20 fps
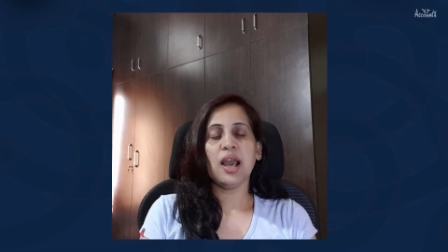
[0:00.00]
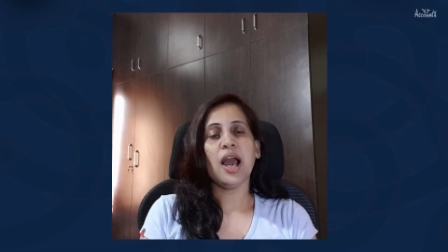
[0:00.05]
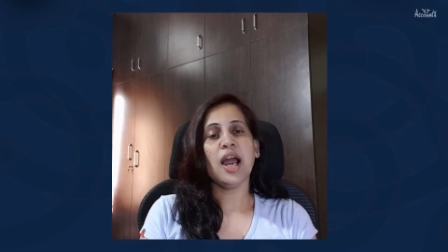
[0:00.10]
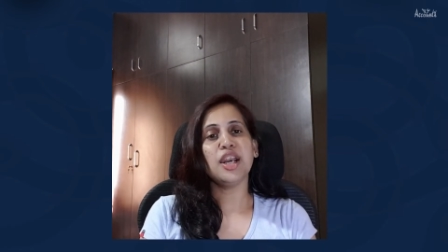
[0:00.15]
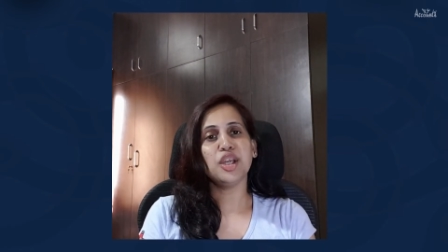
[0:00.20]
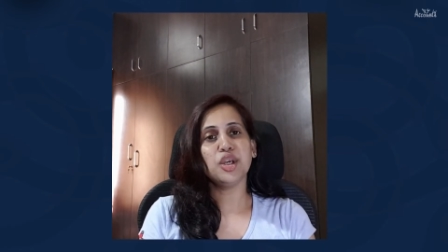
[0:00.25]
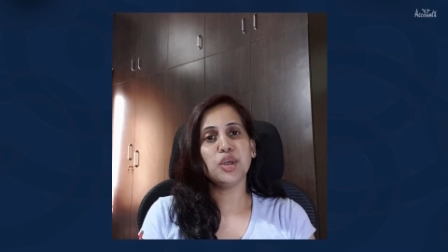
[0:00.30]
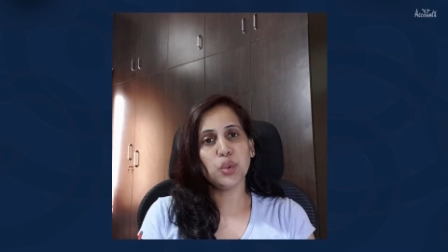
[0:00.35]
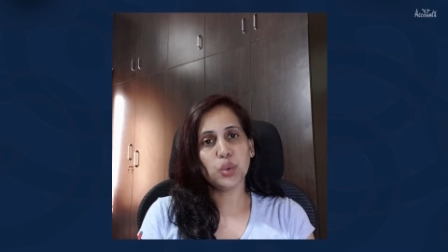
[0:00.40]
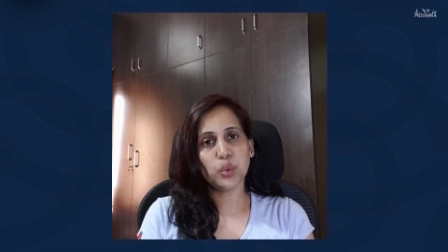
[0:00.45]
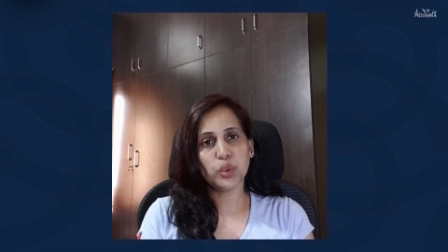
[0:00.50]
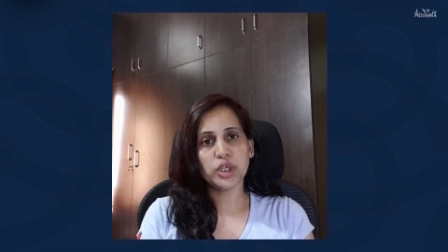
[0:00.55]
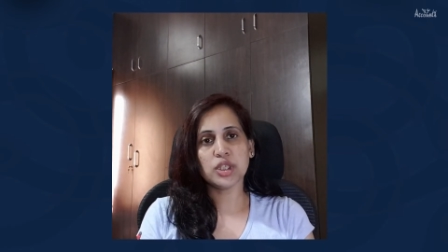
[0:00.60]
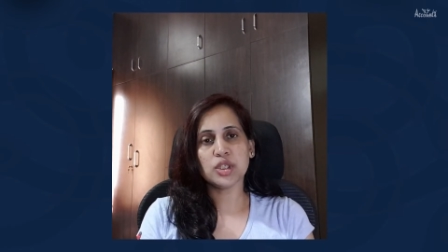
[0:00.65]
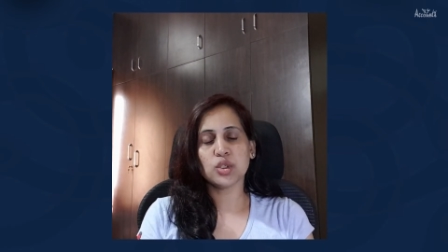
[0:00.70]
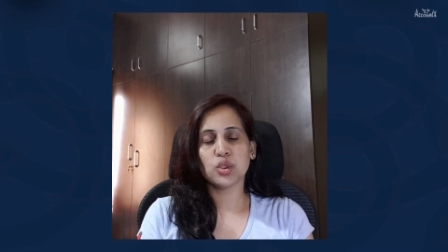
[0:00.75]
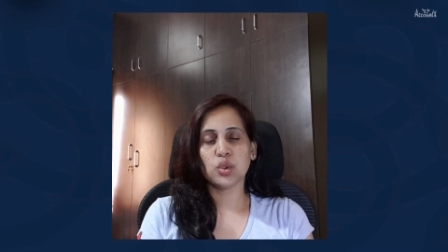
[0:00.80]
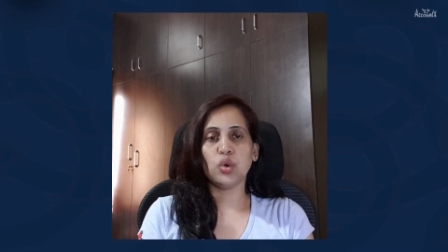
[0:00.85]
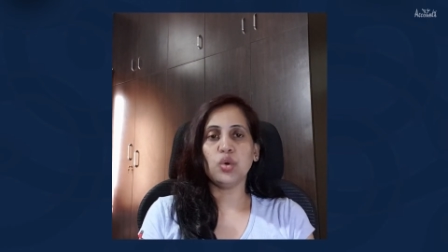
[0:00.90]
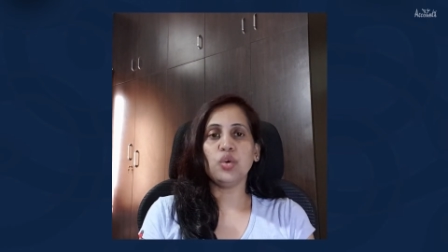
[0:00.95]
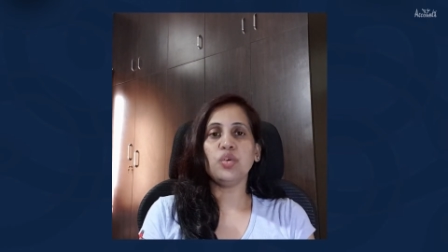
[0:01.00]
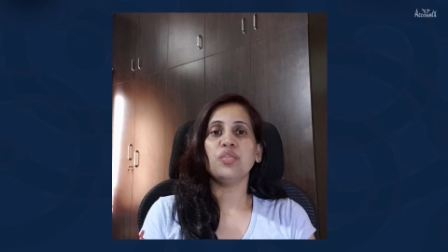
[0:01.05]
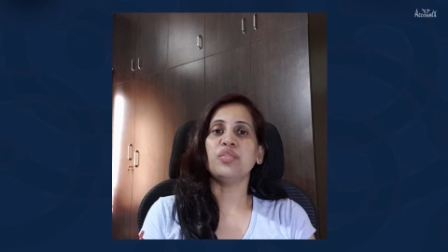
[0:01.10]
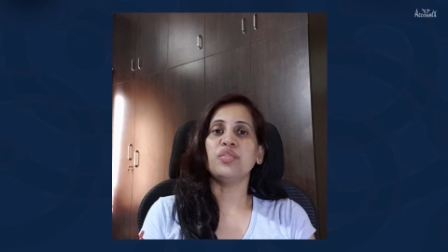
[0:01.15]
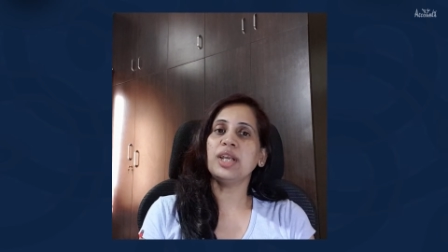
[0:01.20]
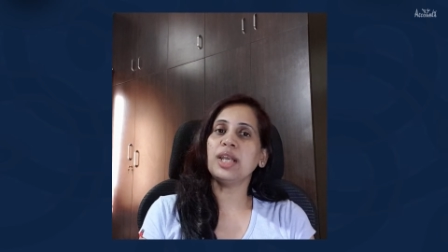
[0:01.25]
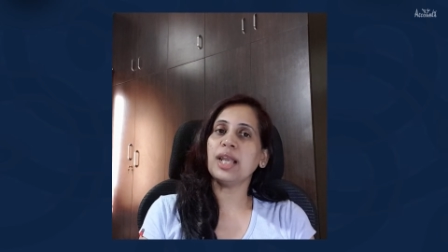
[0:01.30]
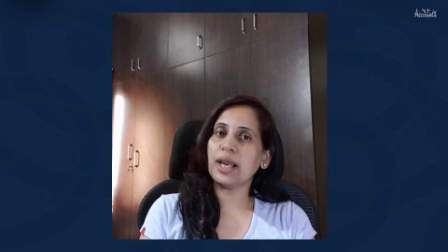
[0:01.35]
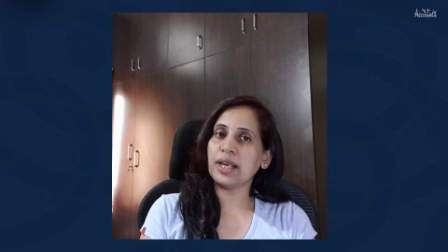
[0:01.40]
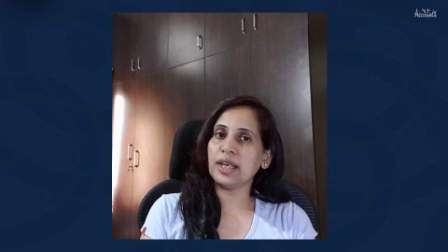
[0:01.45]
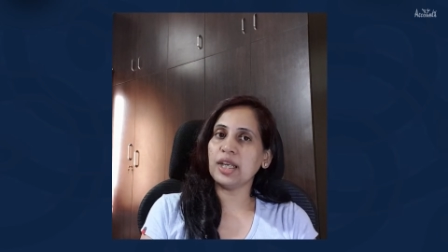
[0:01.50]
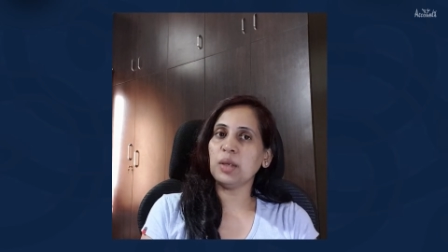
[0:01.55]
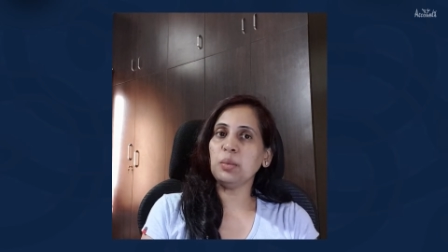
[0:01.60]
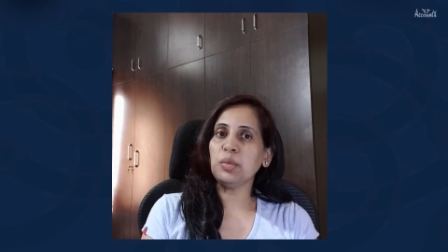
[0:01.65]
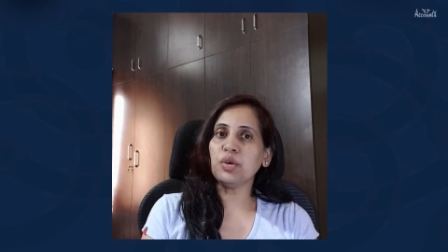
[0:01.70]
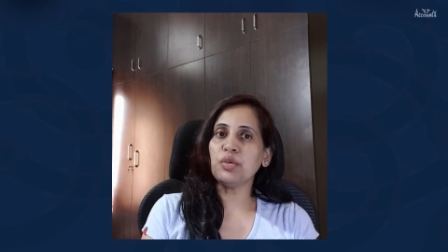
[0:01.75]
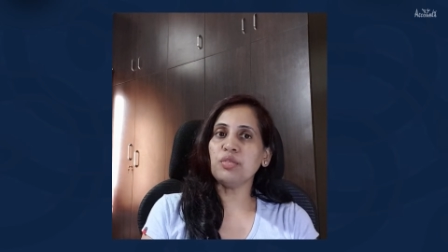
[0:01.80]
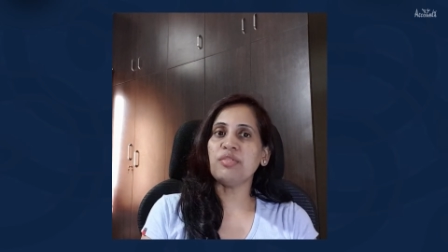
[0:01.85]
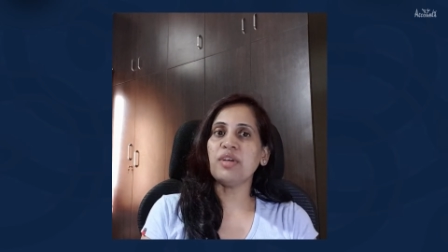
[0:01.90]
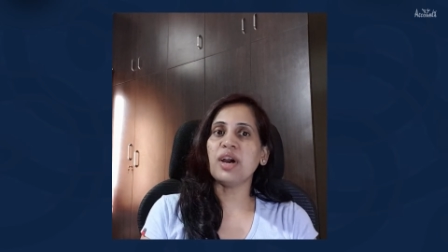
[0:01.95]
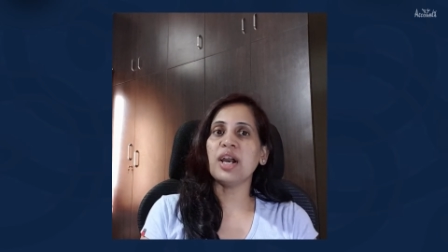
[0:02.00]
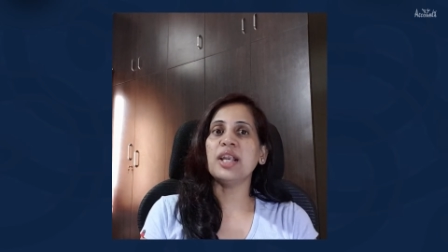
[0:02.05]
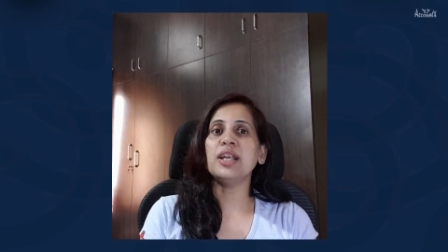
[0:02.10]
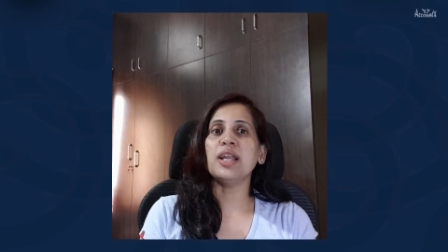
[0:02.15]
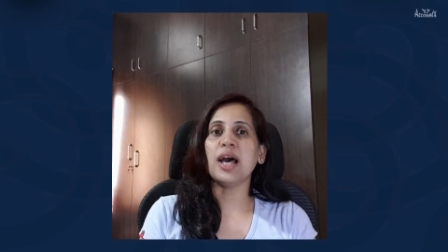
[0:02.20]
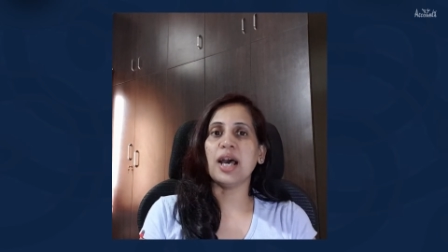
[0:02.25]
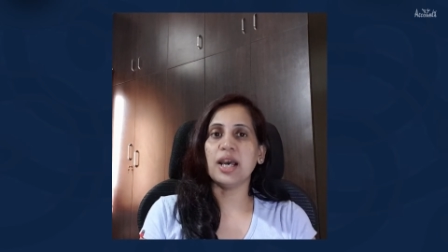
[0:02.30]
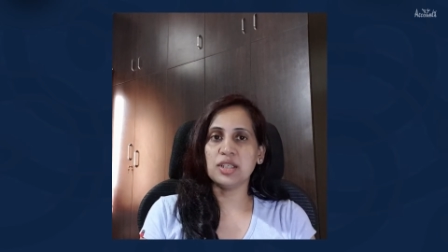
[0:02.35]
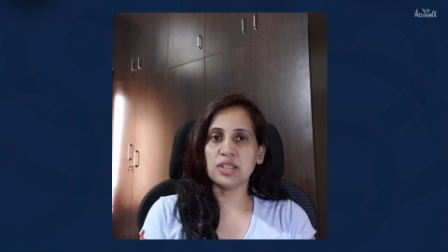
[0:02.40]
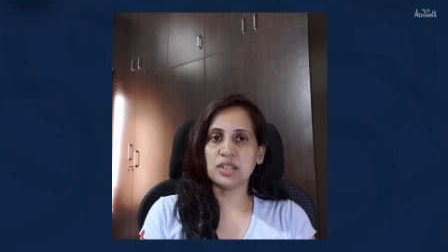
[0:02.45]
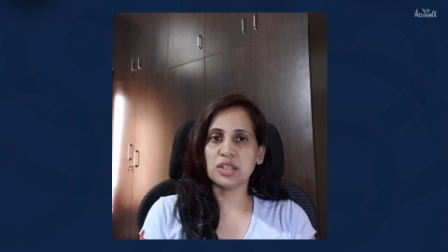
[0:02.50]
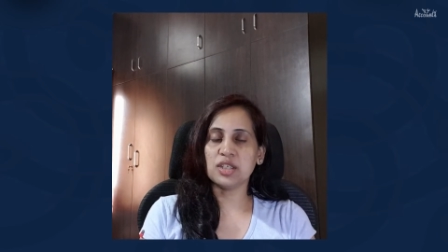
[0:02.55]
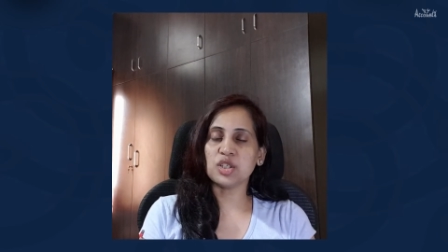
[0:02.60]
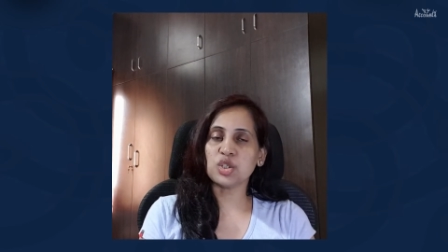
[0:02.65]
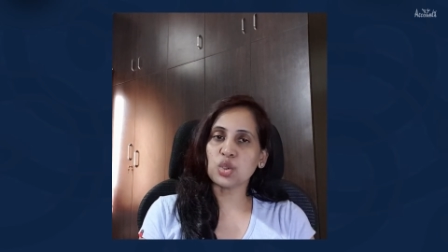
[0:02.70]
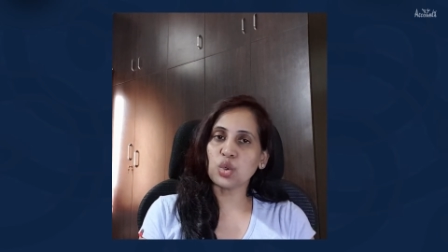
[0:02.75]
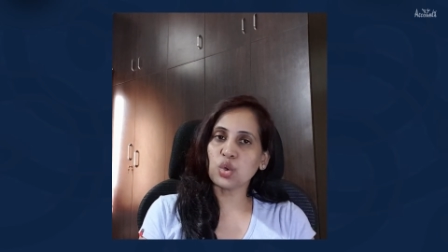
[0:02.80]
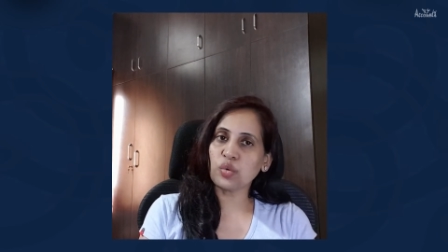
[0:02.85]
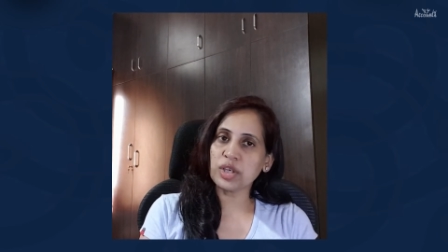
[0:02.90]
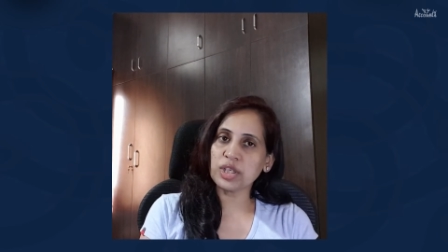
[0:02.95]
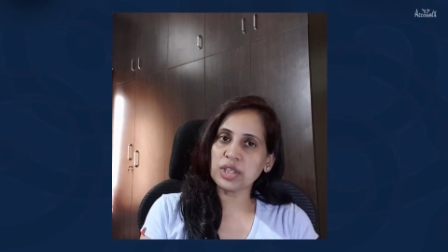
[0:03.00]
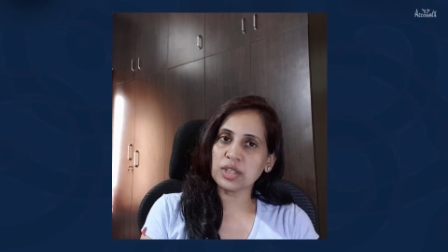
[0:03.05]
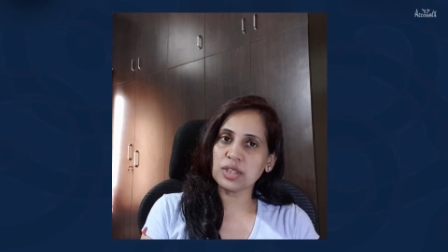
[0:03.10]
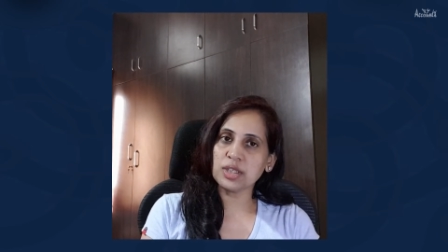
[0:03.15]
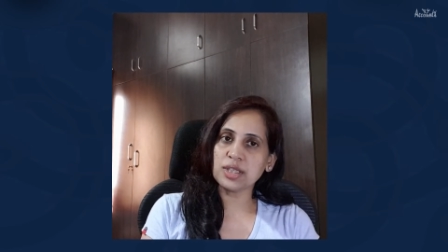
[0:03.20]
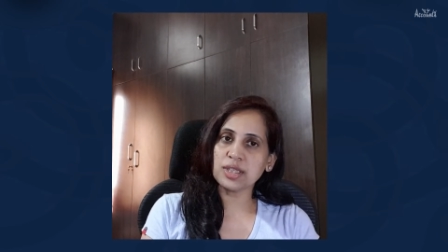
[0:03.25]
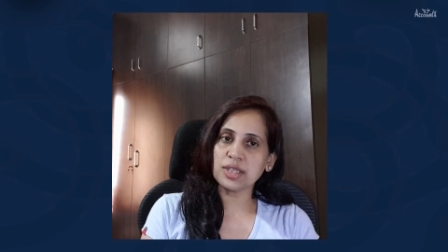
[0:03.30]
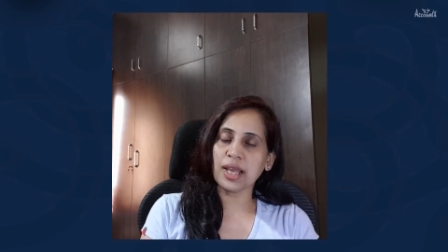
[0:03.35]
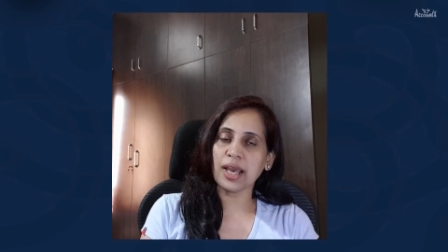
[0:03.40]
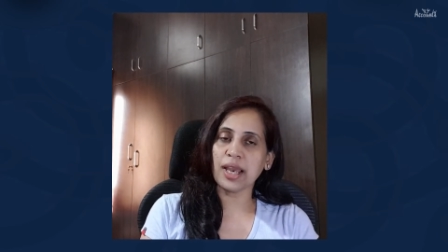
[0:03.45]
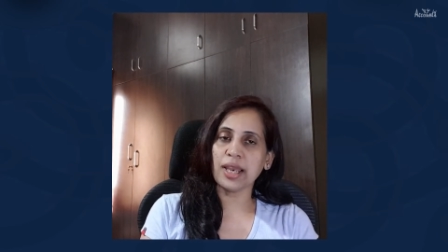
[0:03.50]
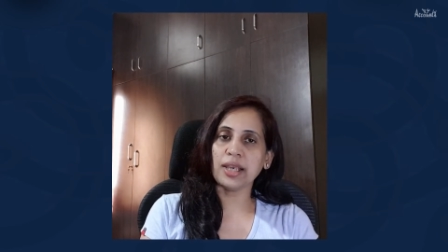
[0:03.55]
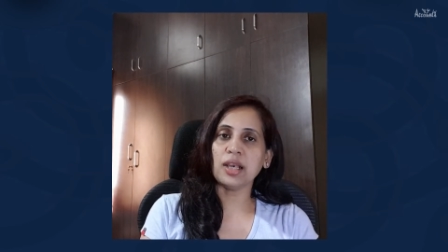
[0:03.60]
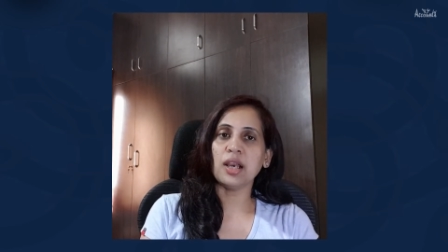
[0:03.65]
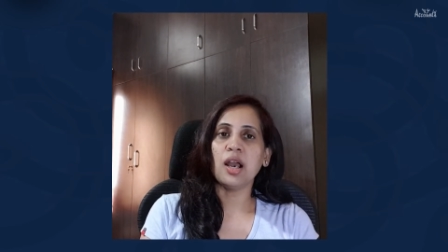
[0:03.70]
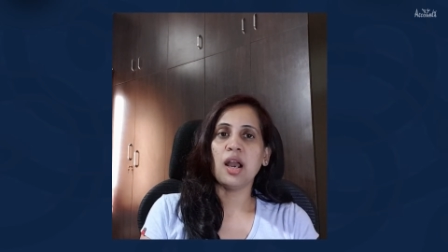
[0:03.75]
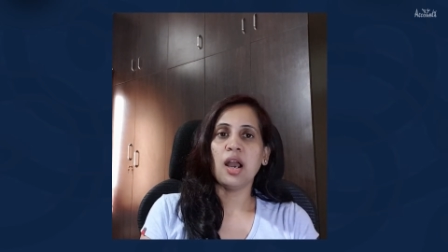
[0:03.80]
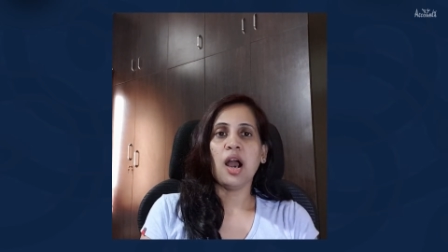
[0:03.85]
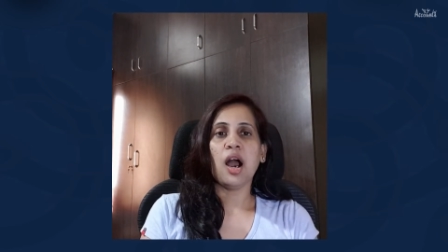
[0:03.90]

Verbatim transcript: and in doing so, we'll attempt to find answers to questions like